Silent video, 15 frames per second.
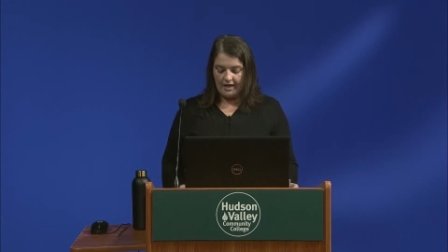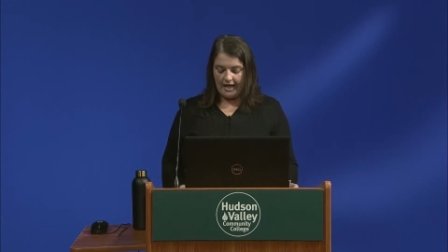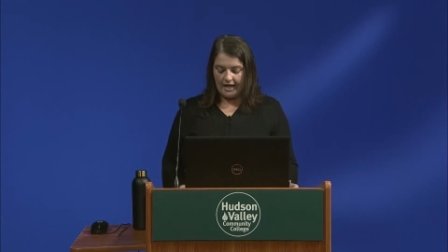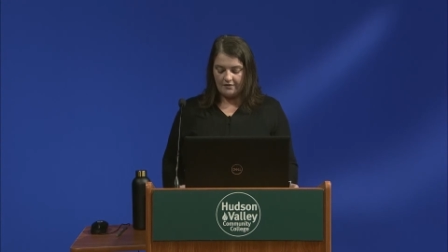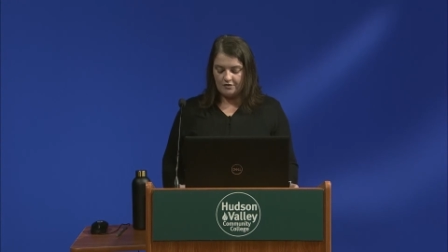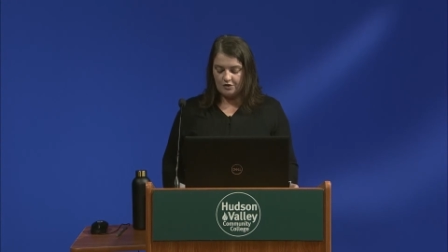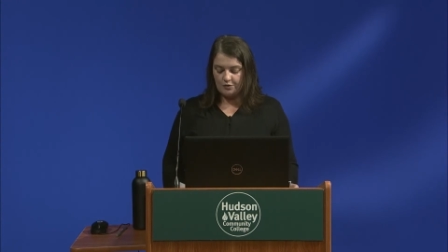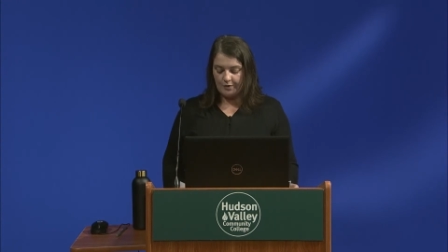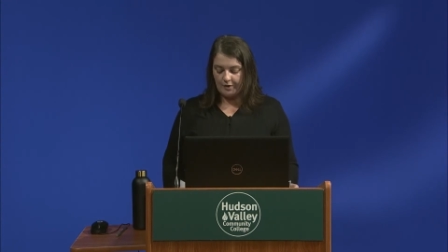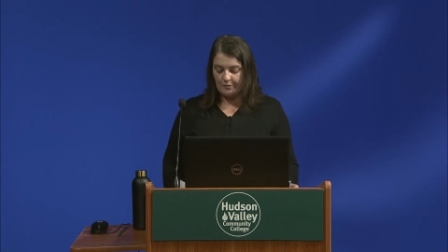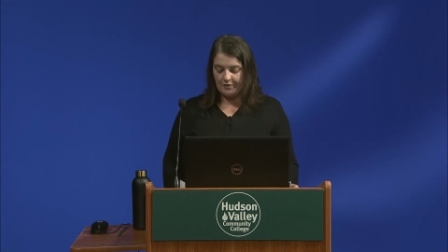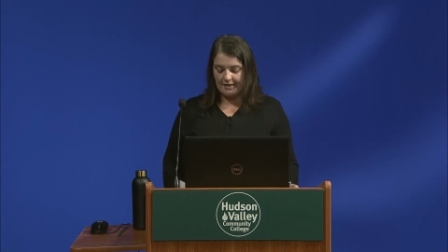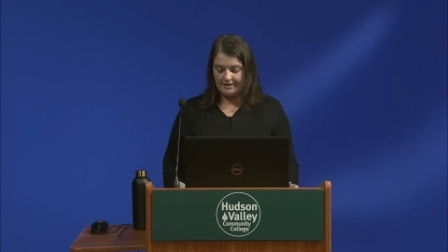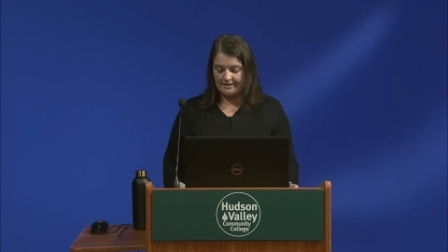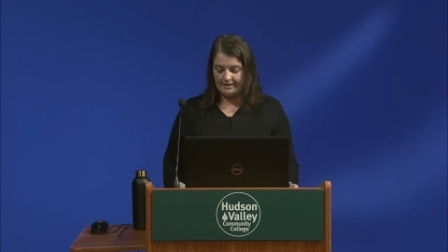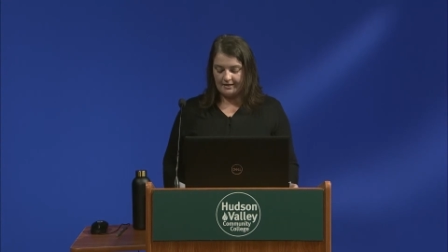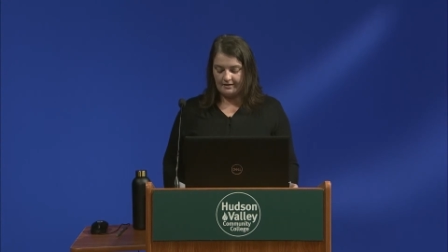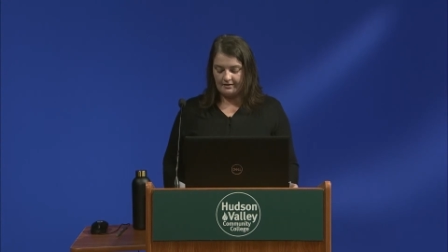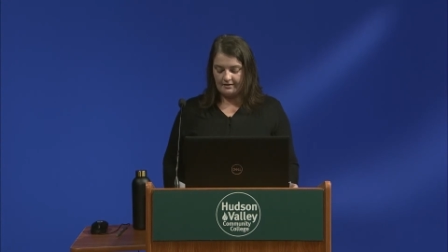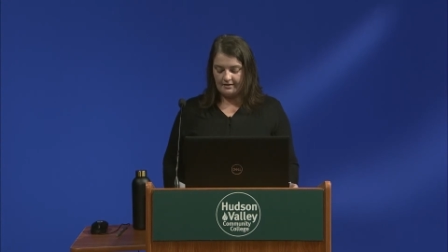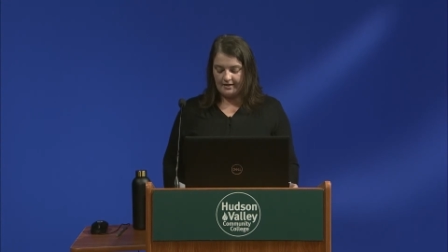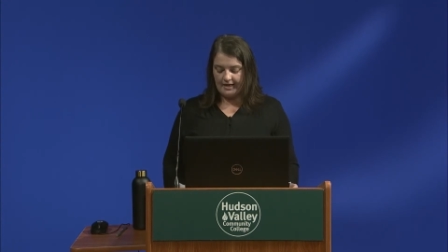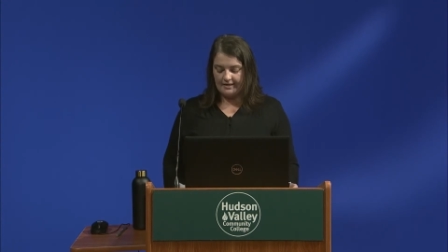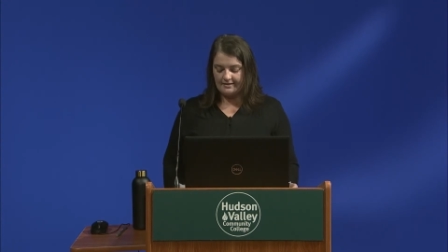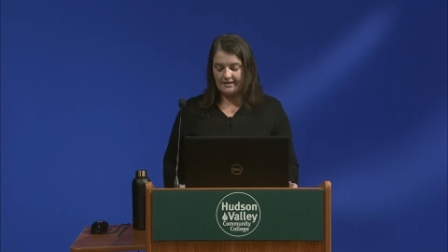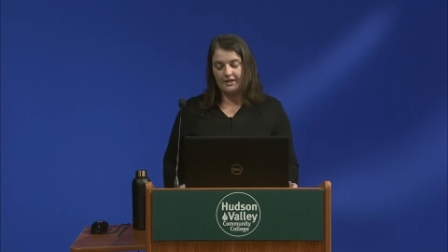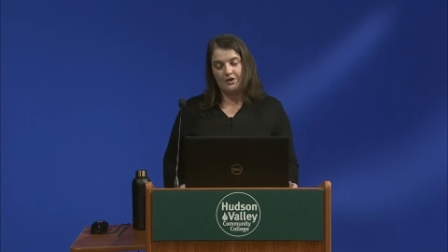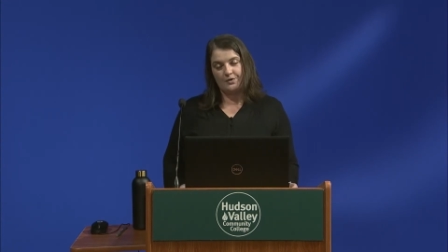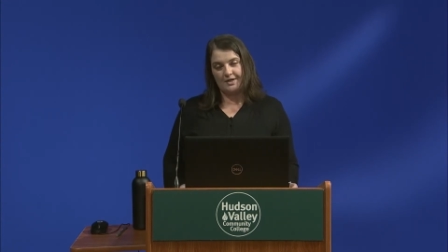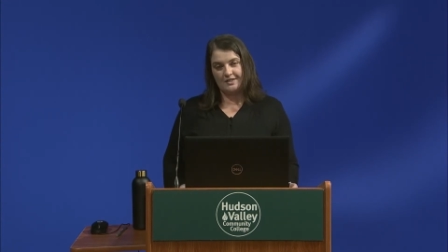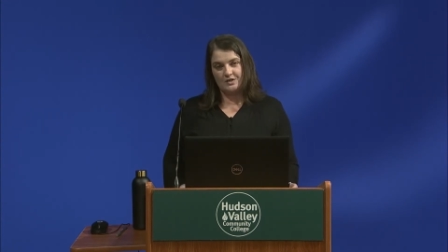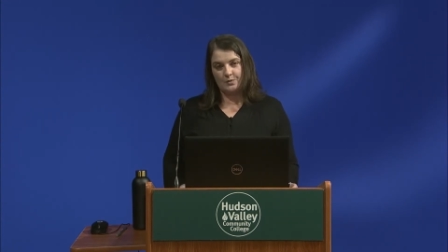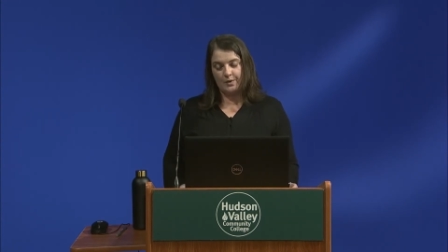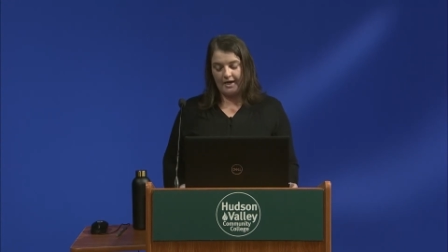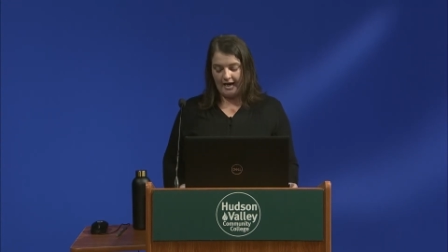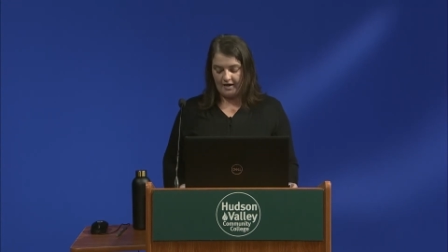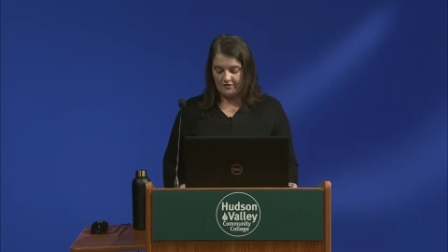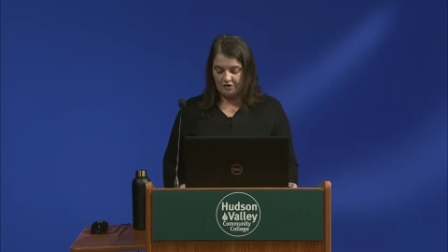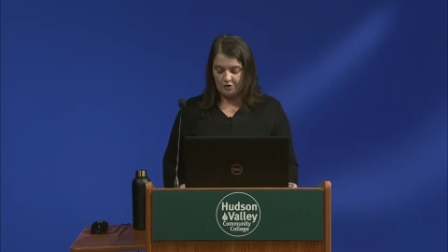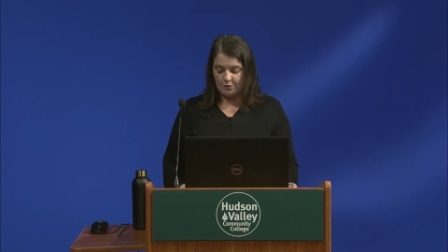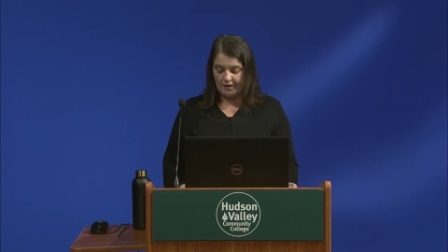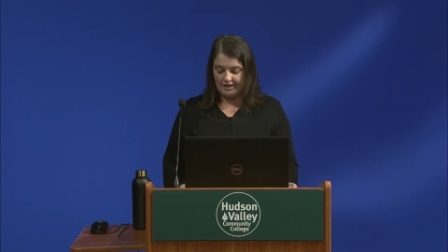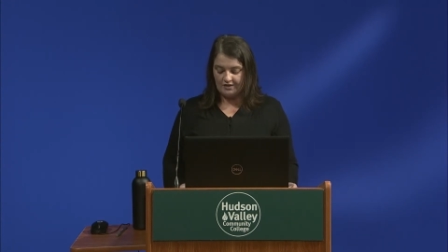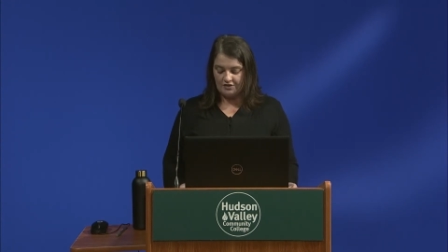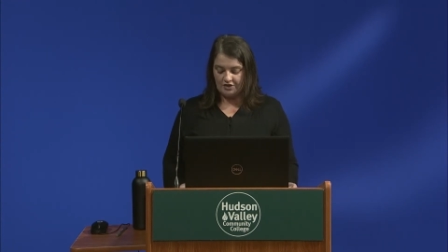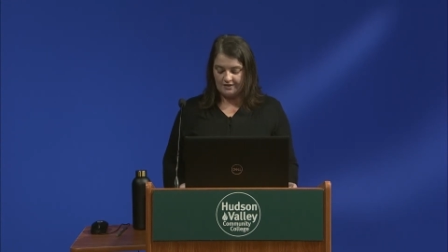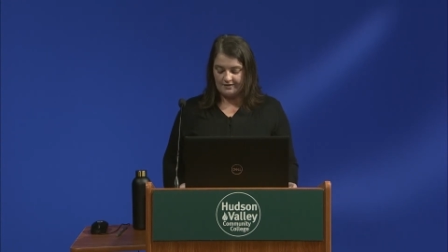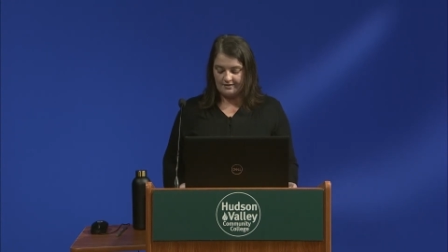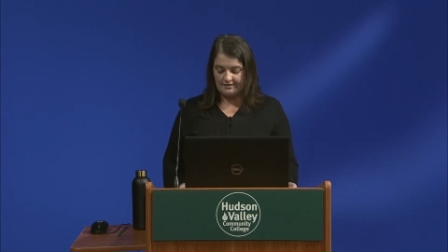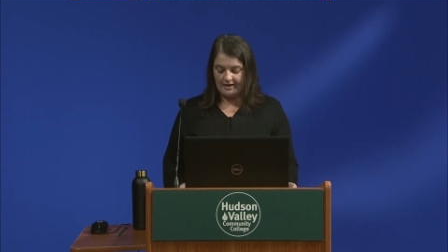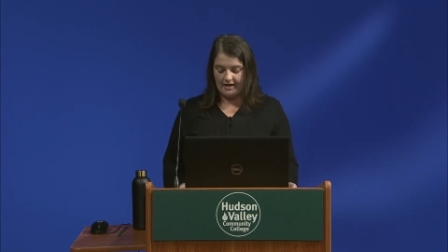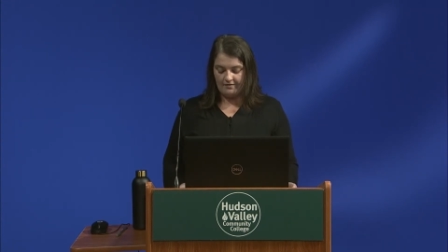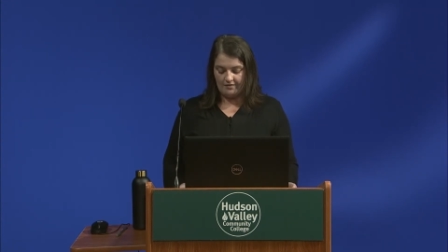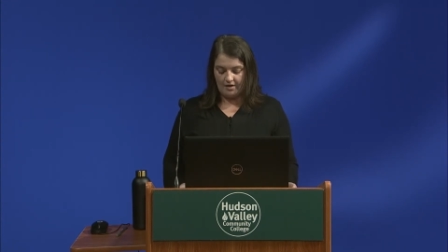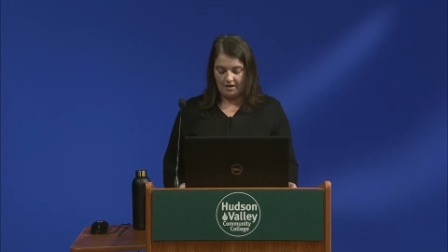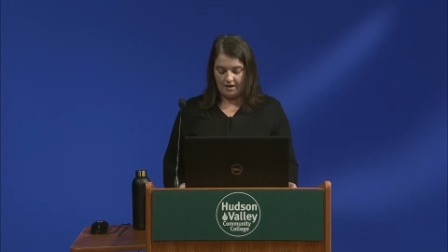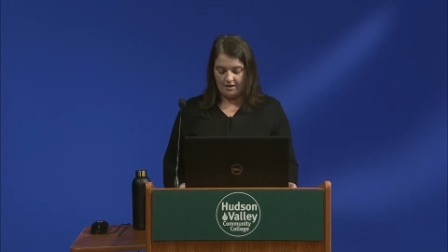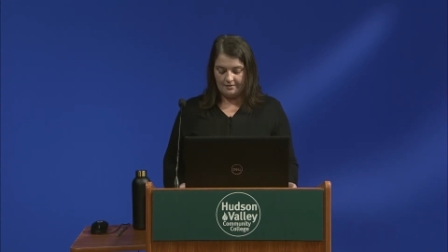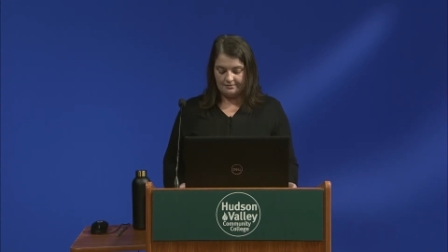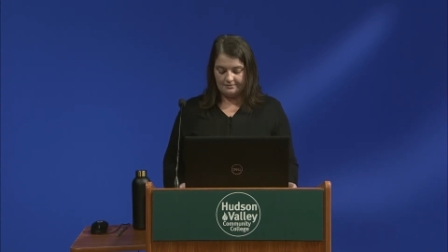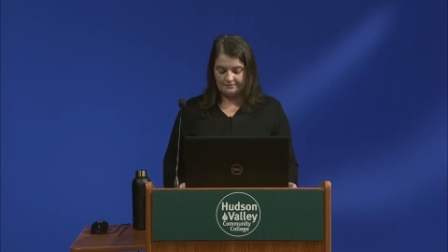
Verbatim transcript: Average rent pricing has increased where average wages have not.